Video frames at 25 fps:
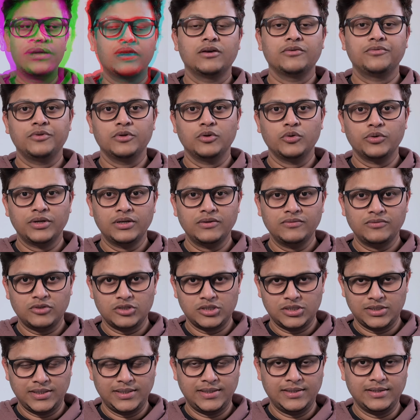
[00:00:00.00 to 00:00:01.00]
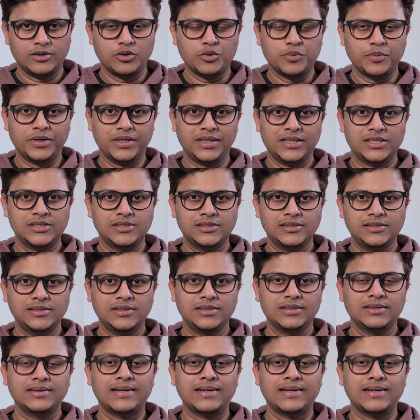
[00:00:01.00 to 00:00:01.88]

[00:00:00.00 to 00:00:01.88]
If you're looking for shared accommodation,